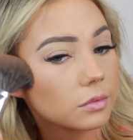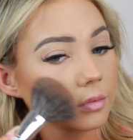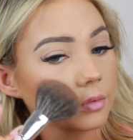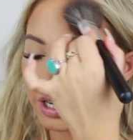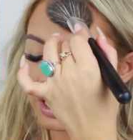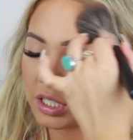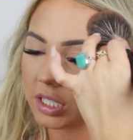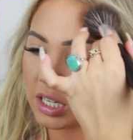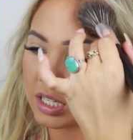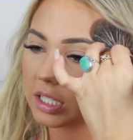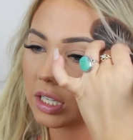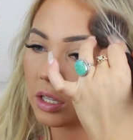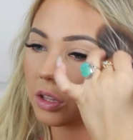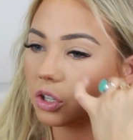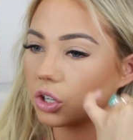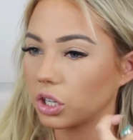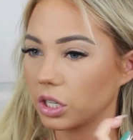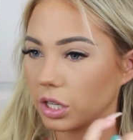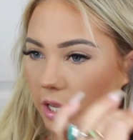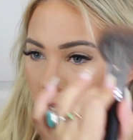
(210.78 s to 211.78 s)
But it doesn't
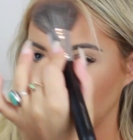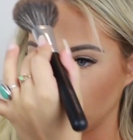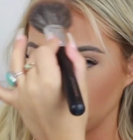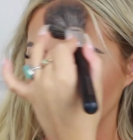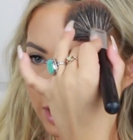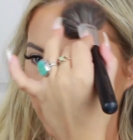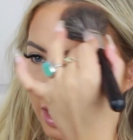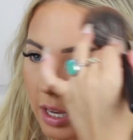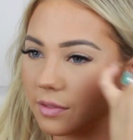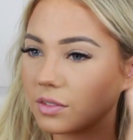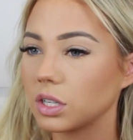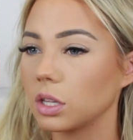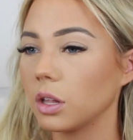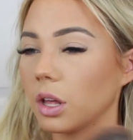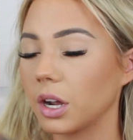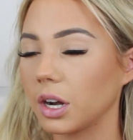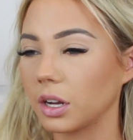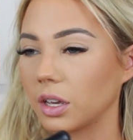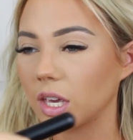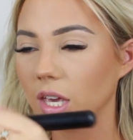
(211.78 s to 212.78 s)
look like it gives a
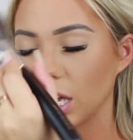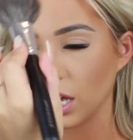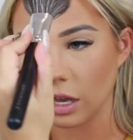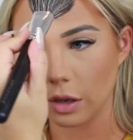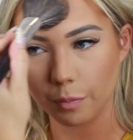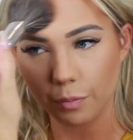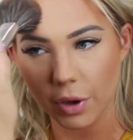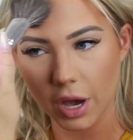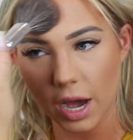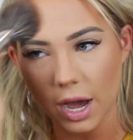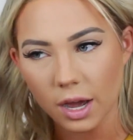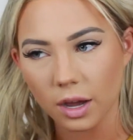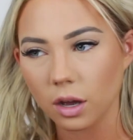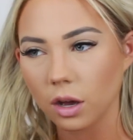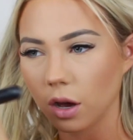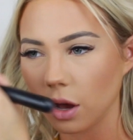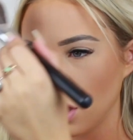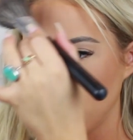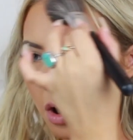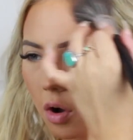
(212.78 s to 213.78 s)
lot of kickback
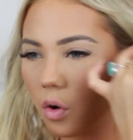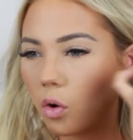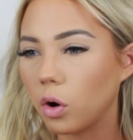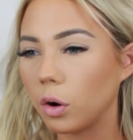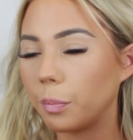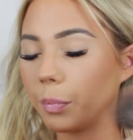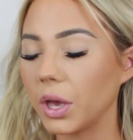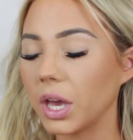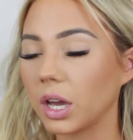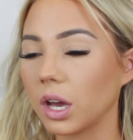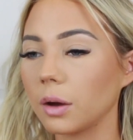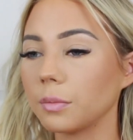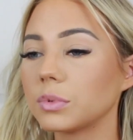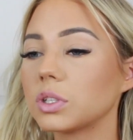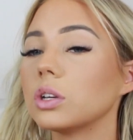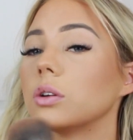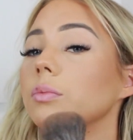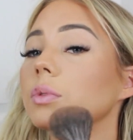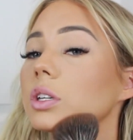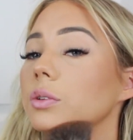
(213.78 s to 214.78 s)
or pick up
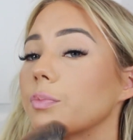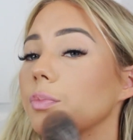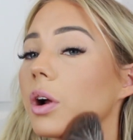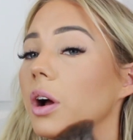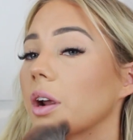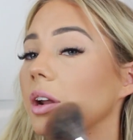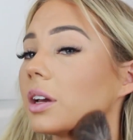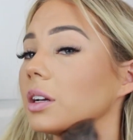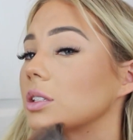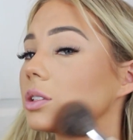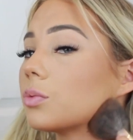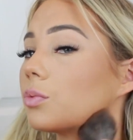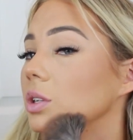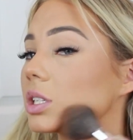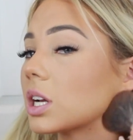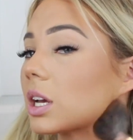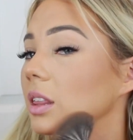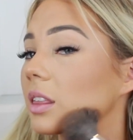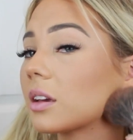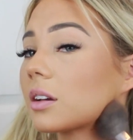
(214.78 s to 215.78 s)
too much product,
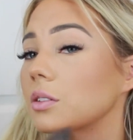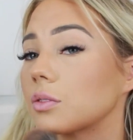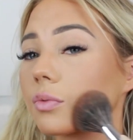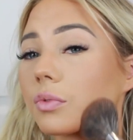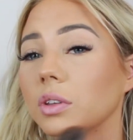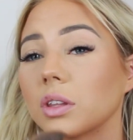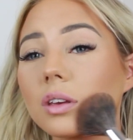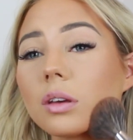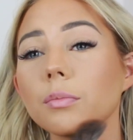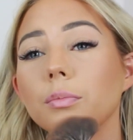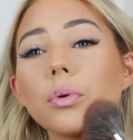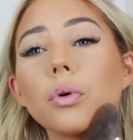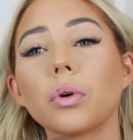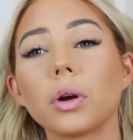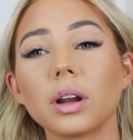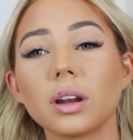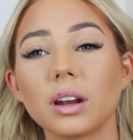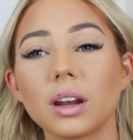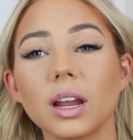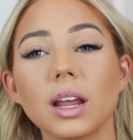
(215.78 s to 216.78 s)
which I think is really
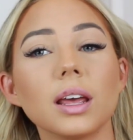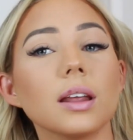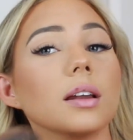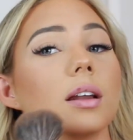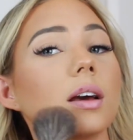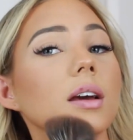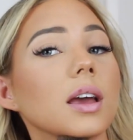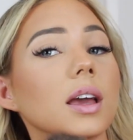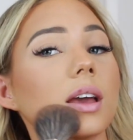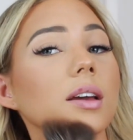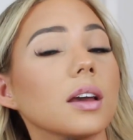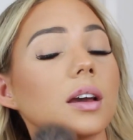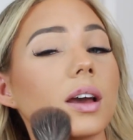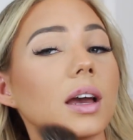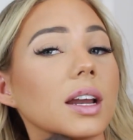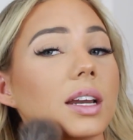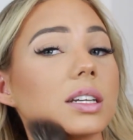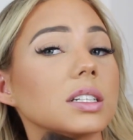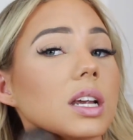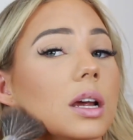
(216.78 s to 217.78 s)
important in
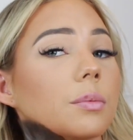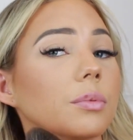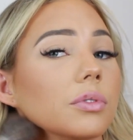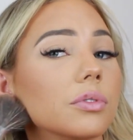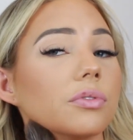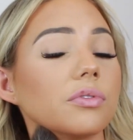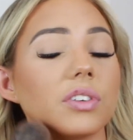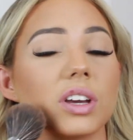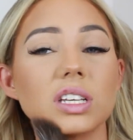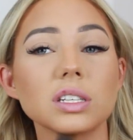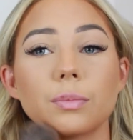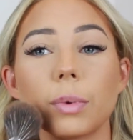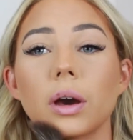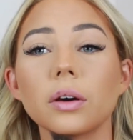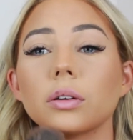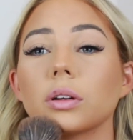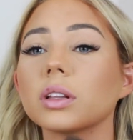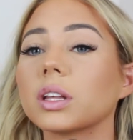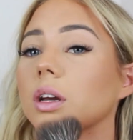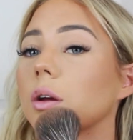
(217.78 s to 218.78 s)
any type of face
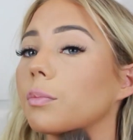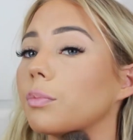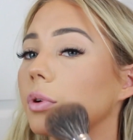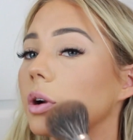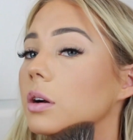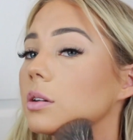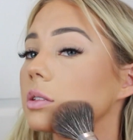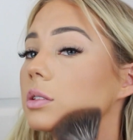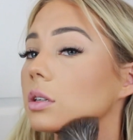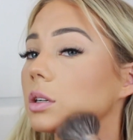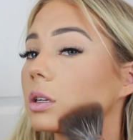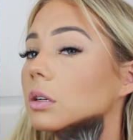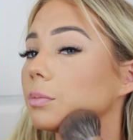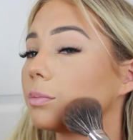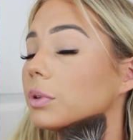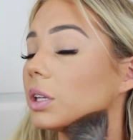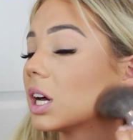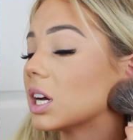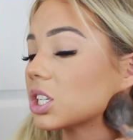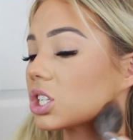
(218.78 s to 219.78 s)
powder, like a bronzer
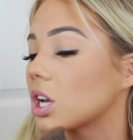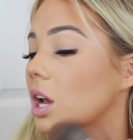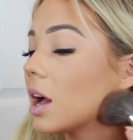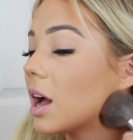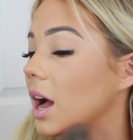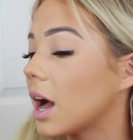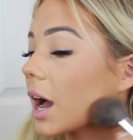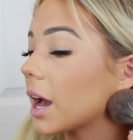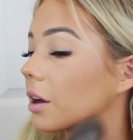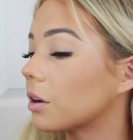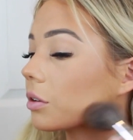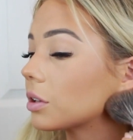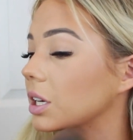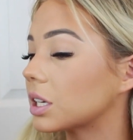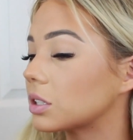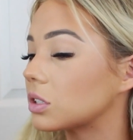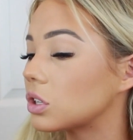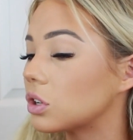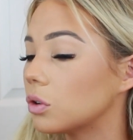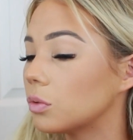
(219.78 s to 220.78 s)
or blush. I don't
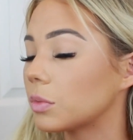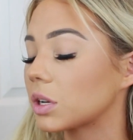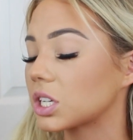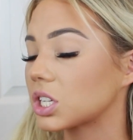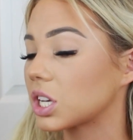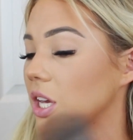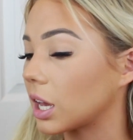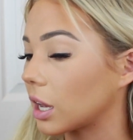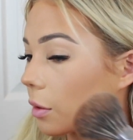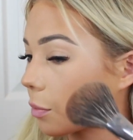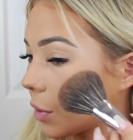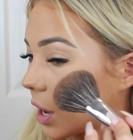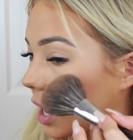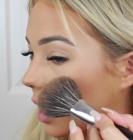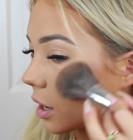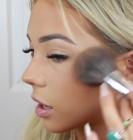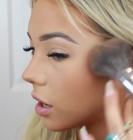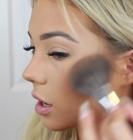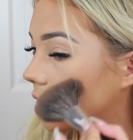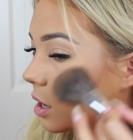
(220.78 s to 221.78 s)
like too much
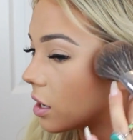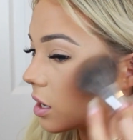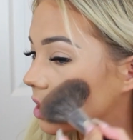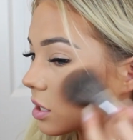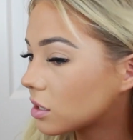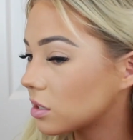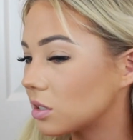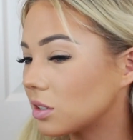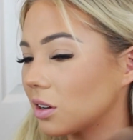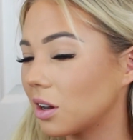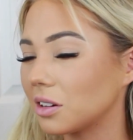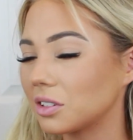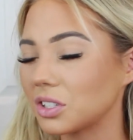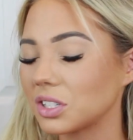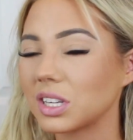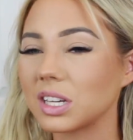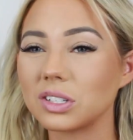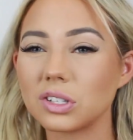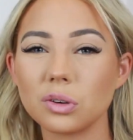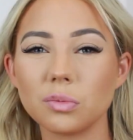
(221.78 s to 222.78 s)
kickback, because I'll
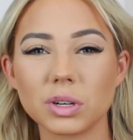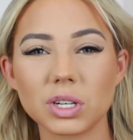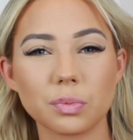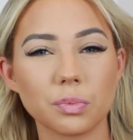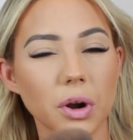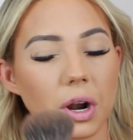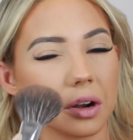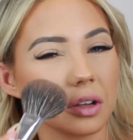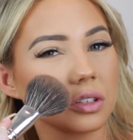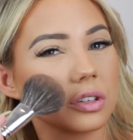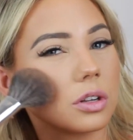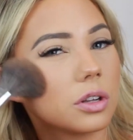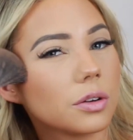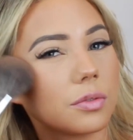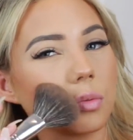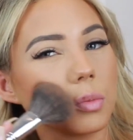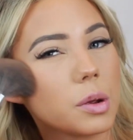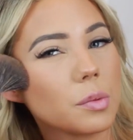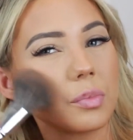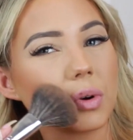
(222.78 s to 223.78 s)
just get too much product all
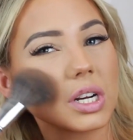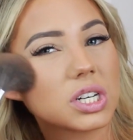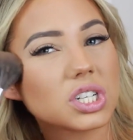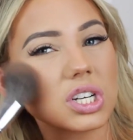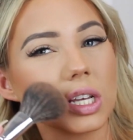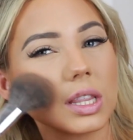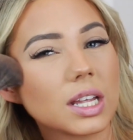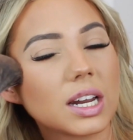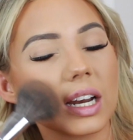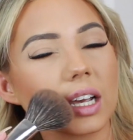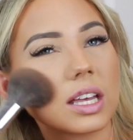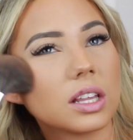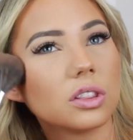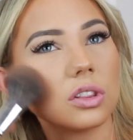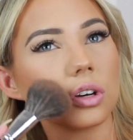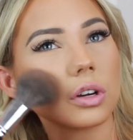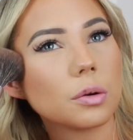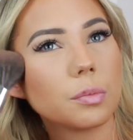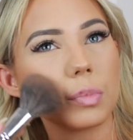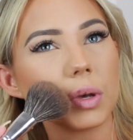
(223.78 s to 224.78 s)
over my brush and then it
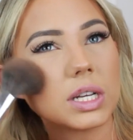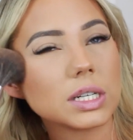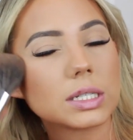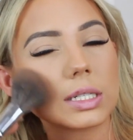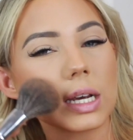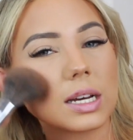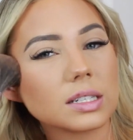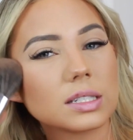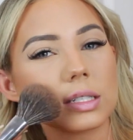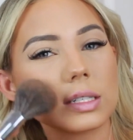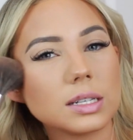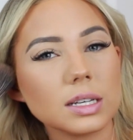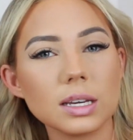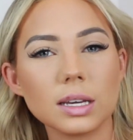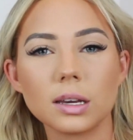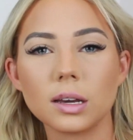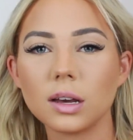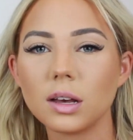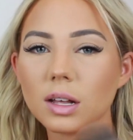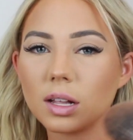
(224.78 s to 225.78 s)
can look a bit
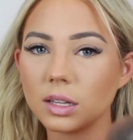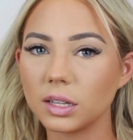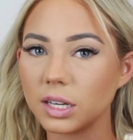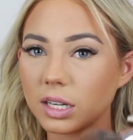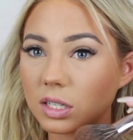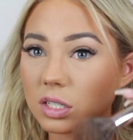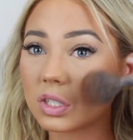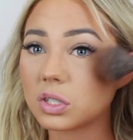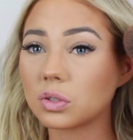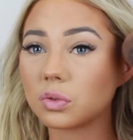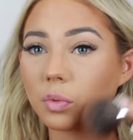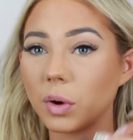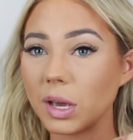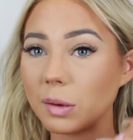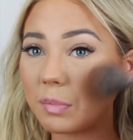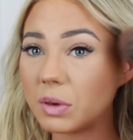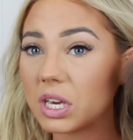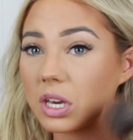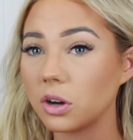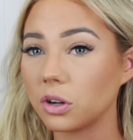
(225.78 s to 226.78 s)
dusty, like
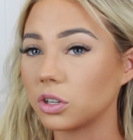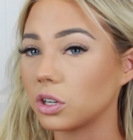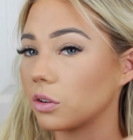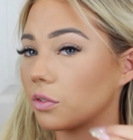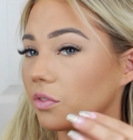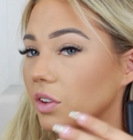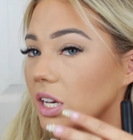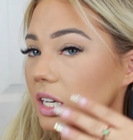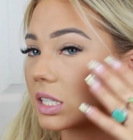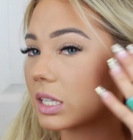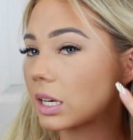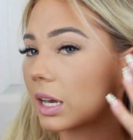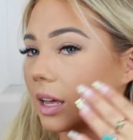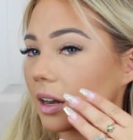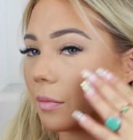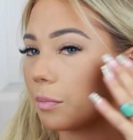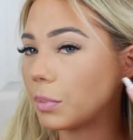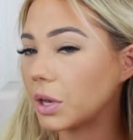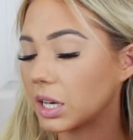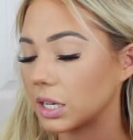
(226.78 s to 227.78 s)
swipey on your face. It
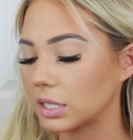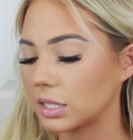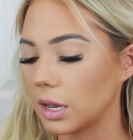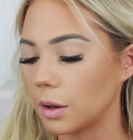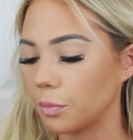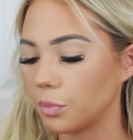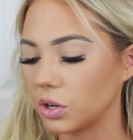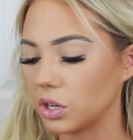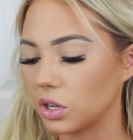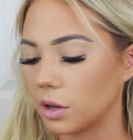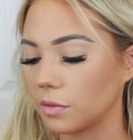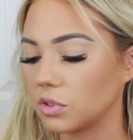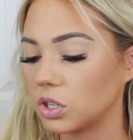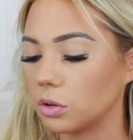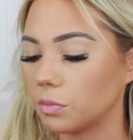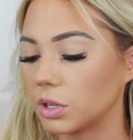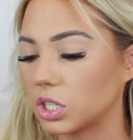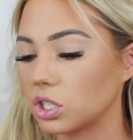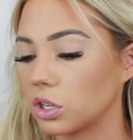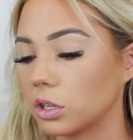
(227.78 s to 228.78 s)
kind of picks up when you have
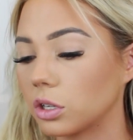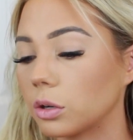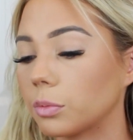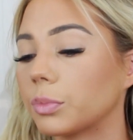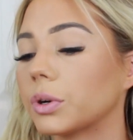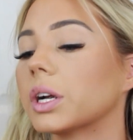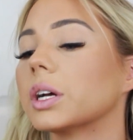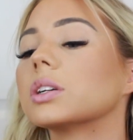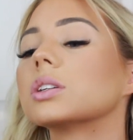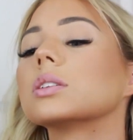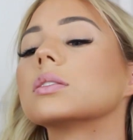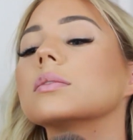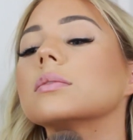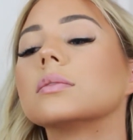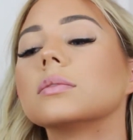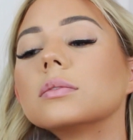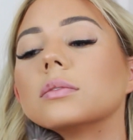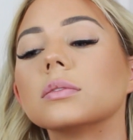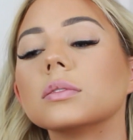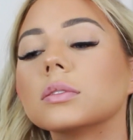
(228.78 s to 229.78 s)
too much on your brush.
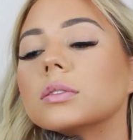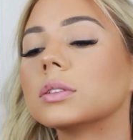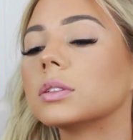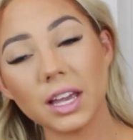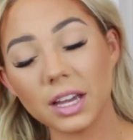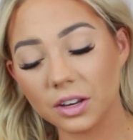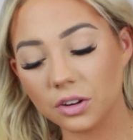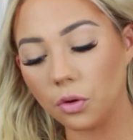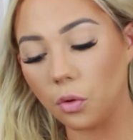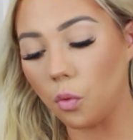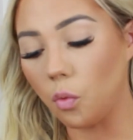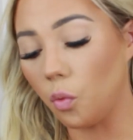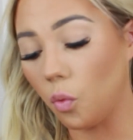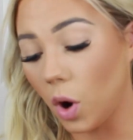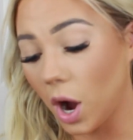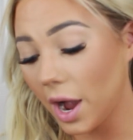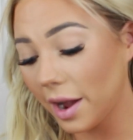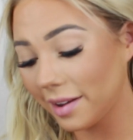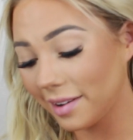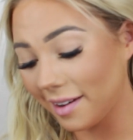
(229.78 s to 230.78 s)
And
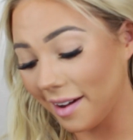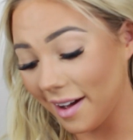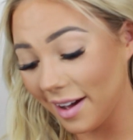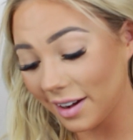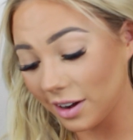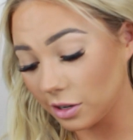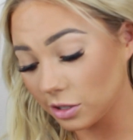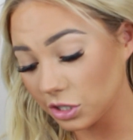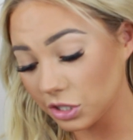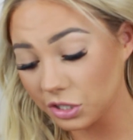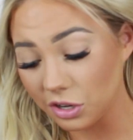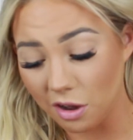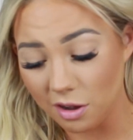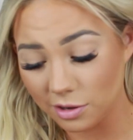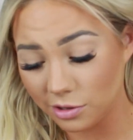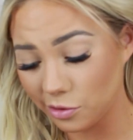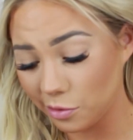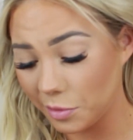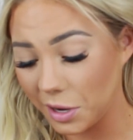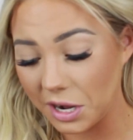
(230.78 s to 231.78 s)
why not? I'll just
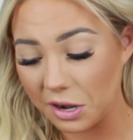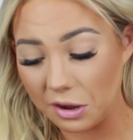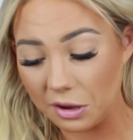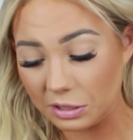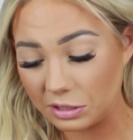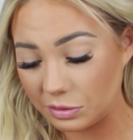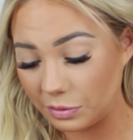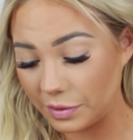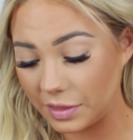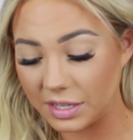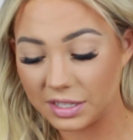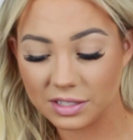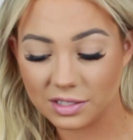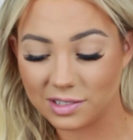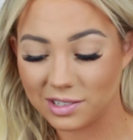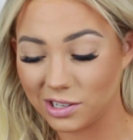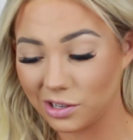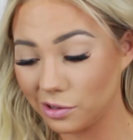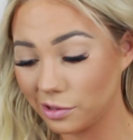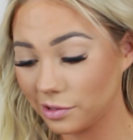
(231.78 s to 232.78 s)
contour my nose with
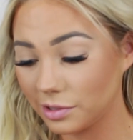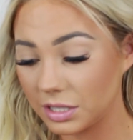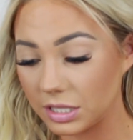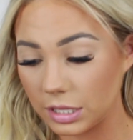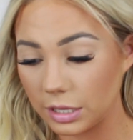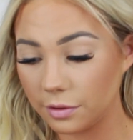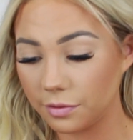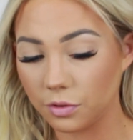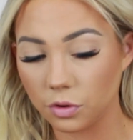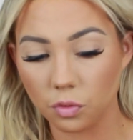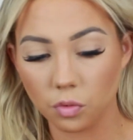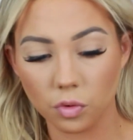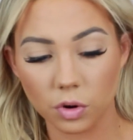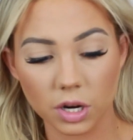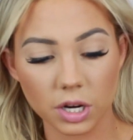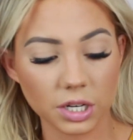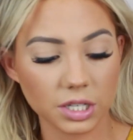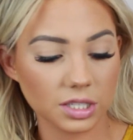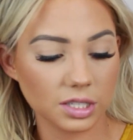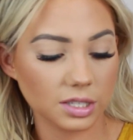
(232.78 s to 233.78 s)
this too, see if it
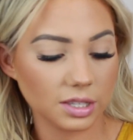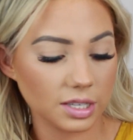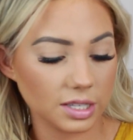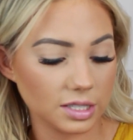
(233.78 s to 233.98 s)
works.